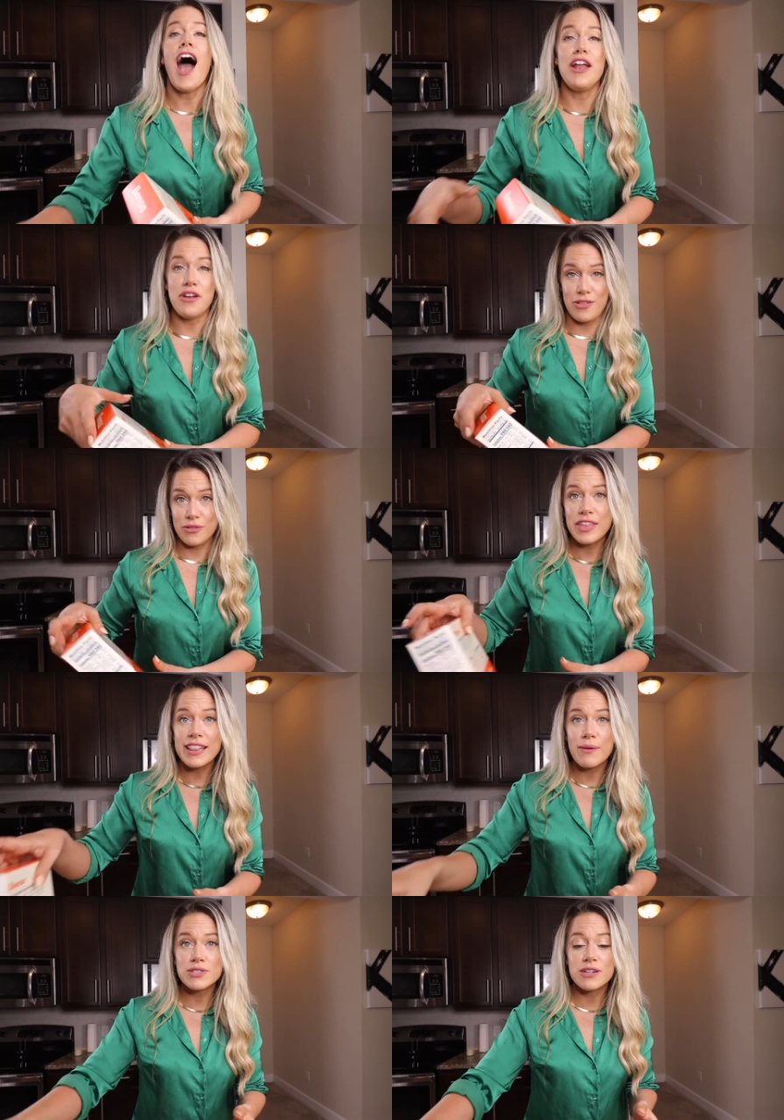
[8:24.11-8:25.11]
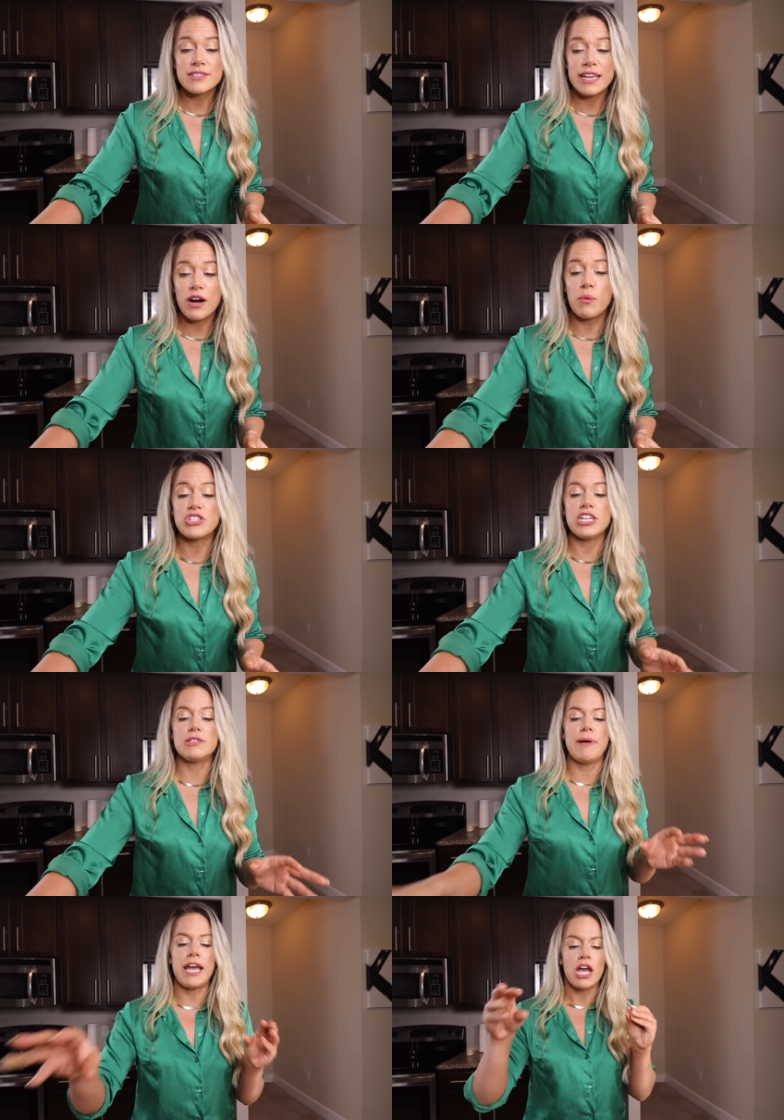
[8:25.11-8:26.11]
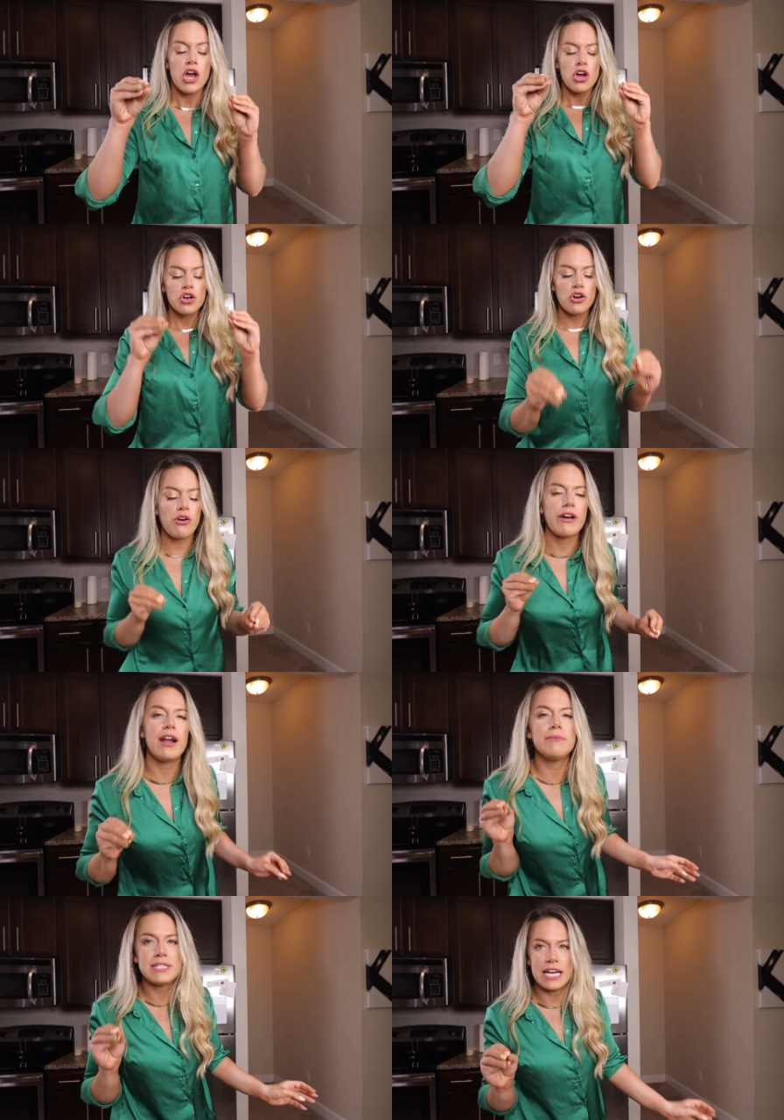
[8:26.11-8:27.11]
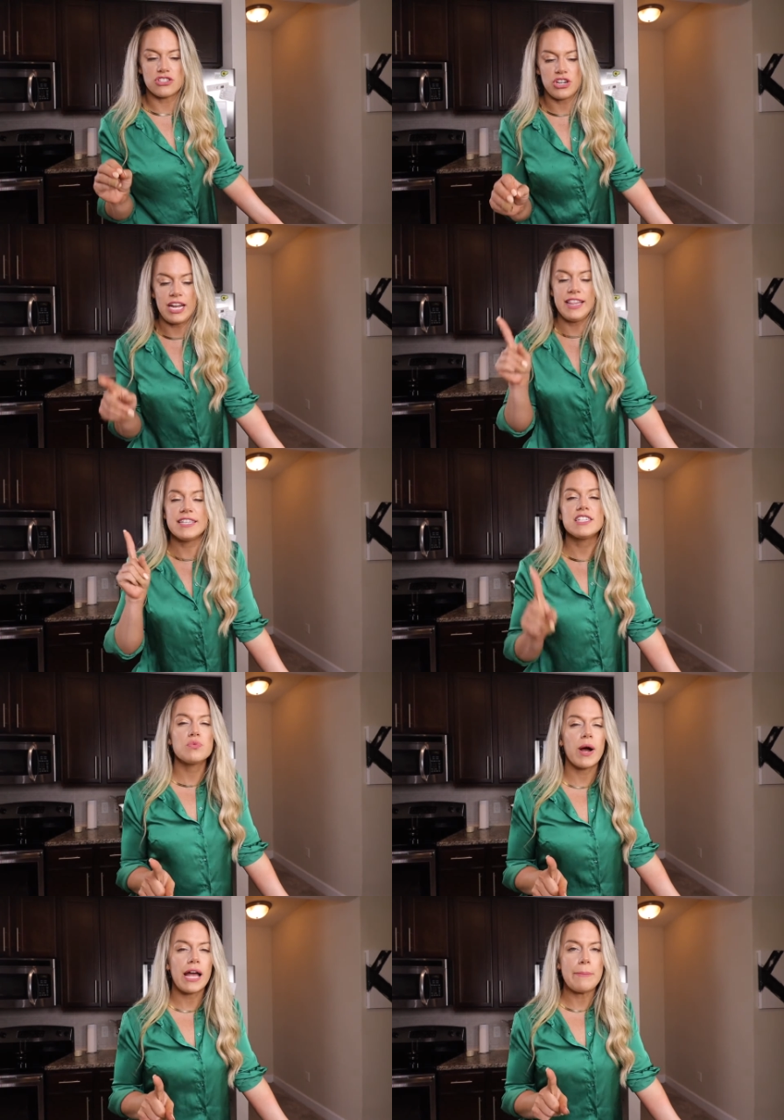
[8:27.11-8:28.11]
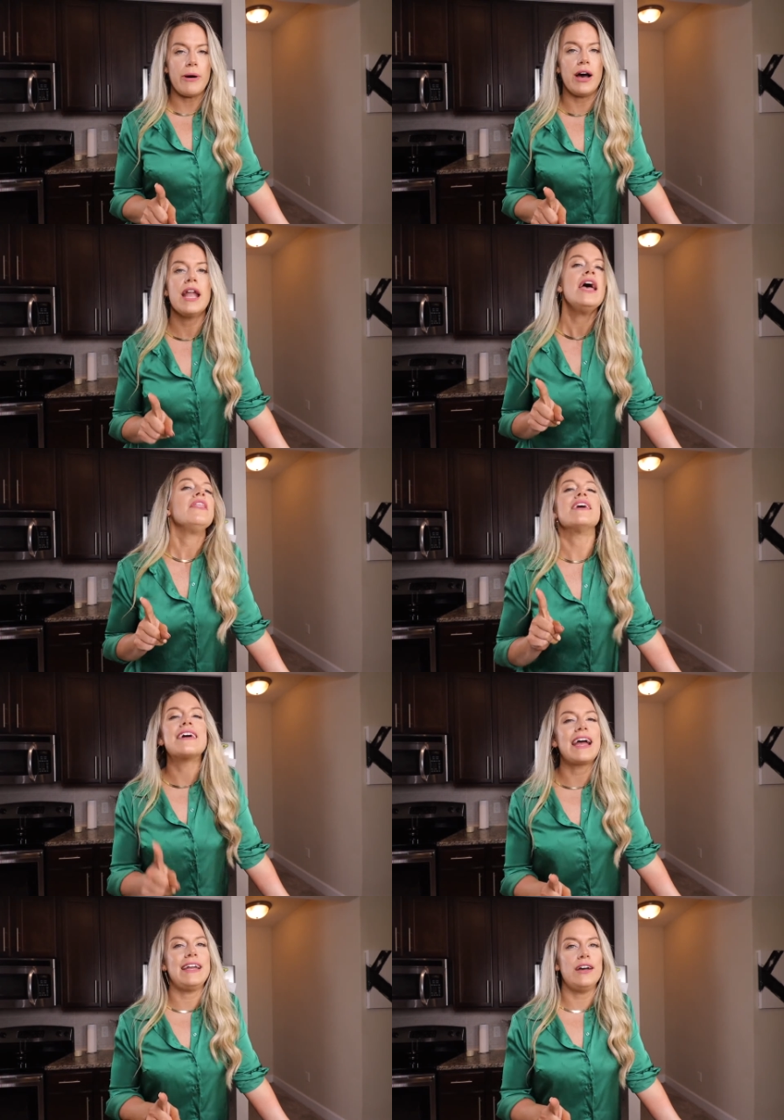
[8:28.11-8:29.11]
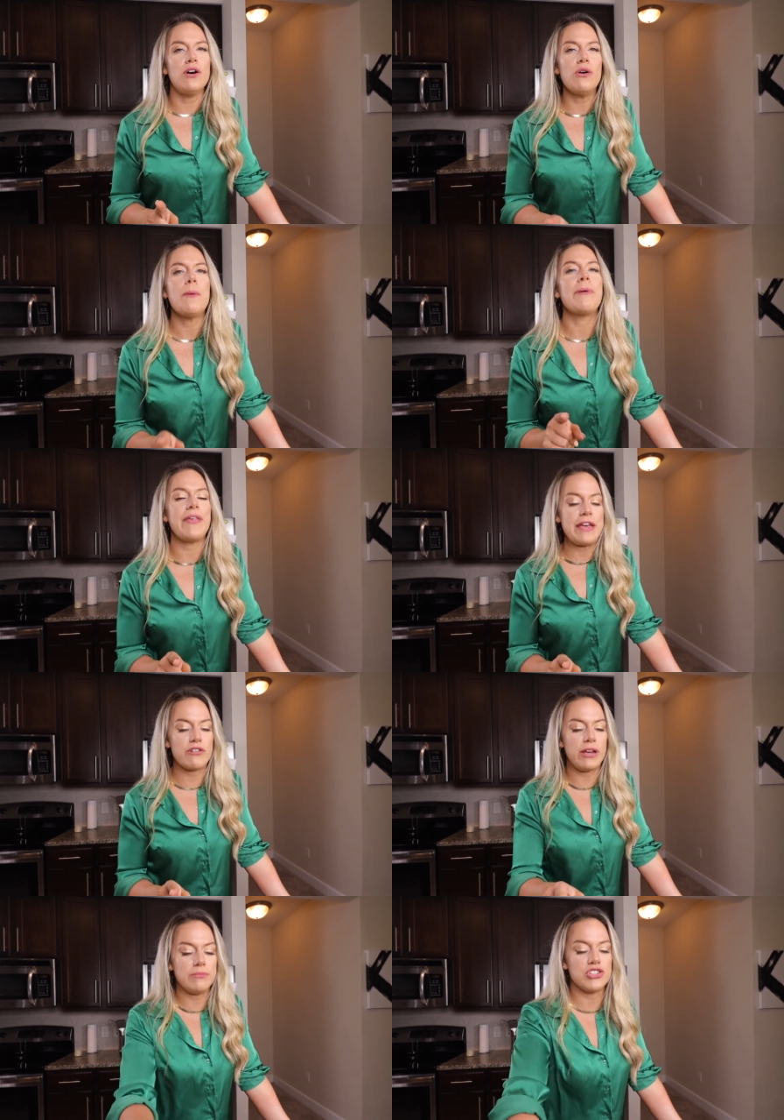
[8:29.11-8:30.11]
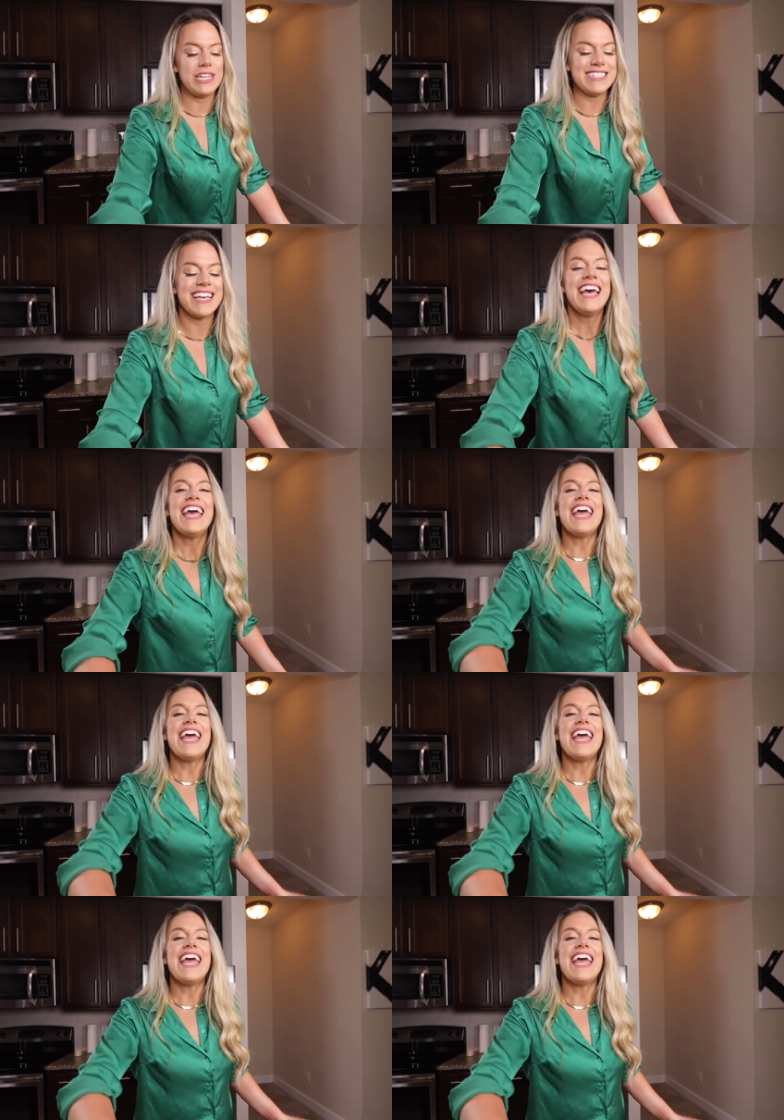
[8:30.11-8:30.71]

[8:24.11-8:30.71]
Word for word: Another thing that was on sale, which is my current obsession, and this is why I bought the Kite Hill plain cream cheese.